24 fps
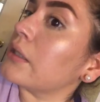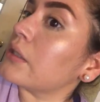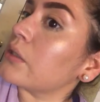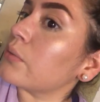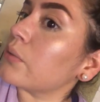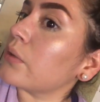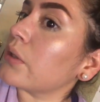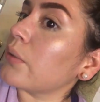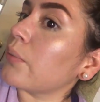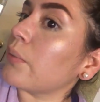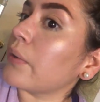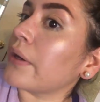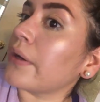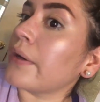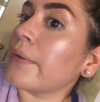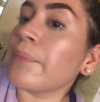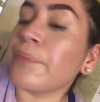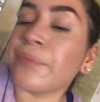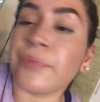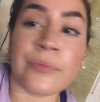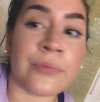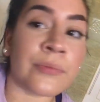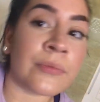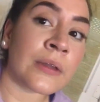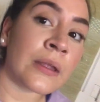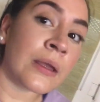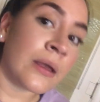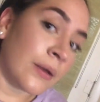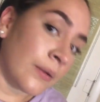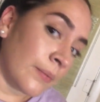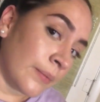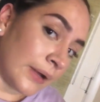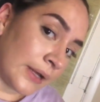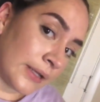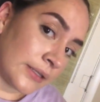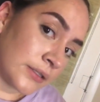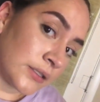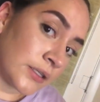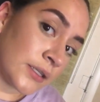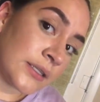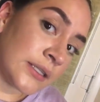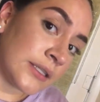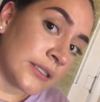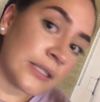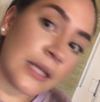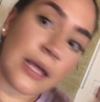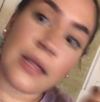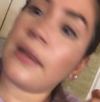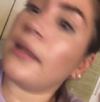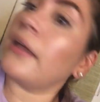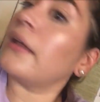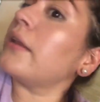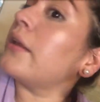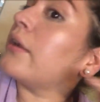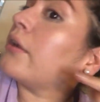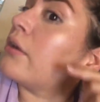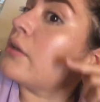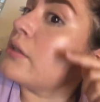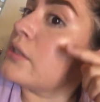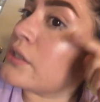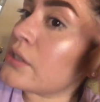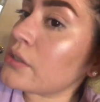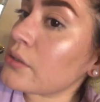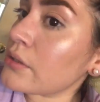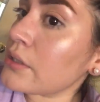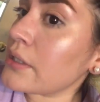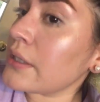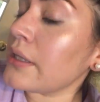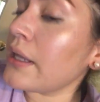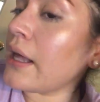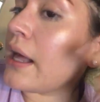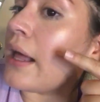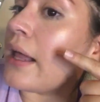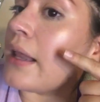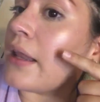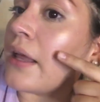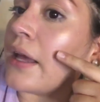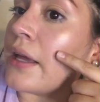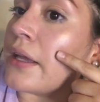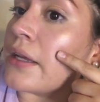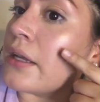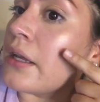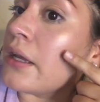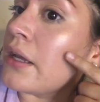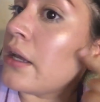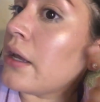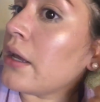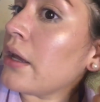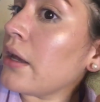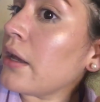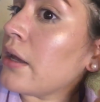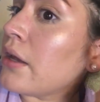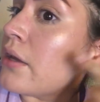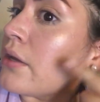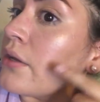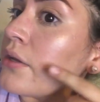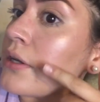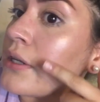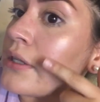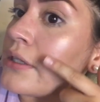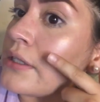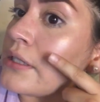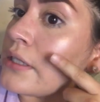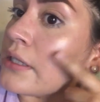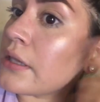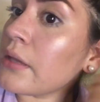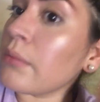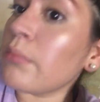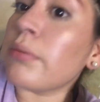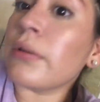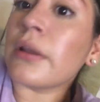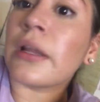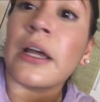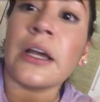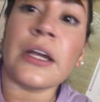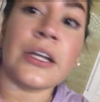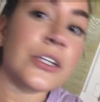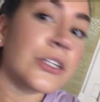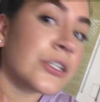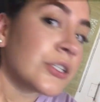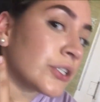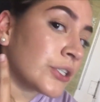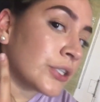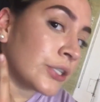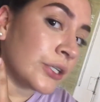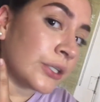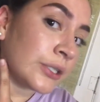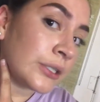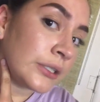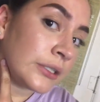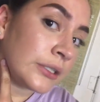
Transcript: It's really weird. But guys, look at this highlight. Like, you can still see the highlight. You can see the blush.